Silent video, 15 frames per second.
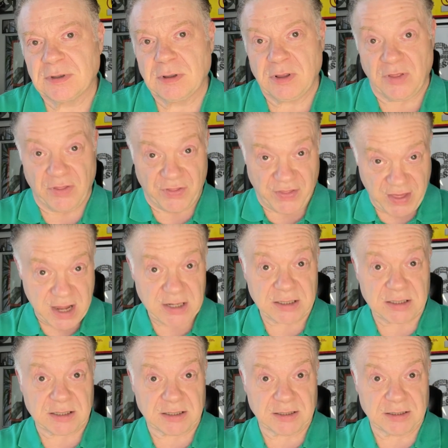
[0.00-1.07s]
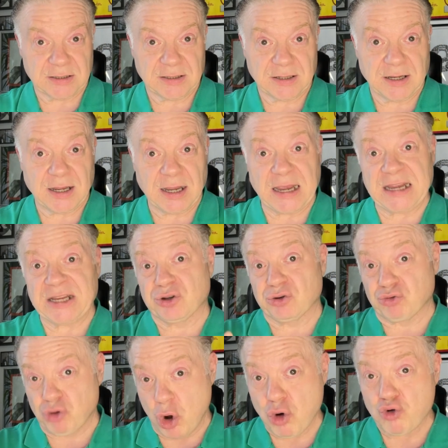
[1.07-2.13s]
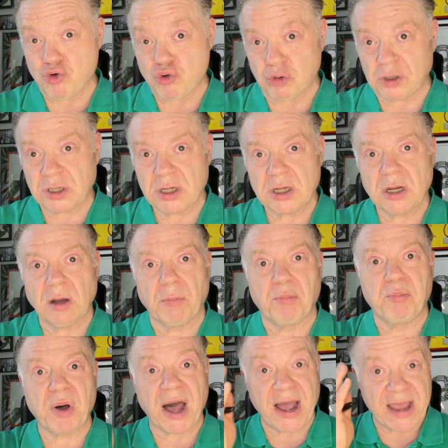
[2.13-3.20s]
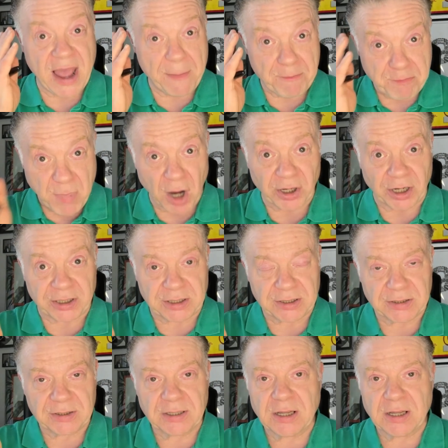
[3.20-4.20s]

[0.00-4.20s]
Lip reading: This is ruled by a monarch.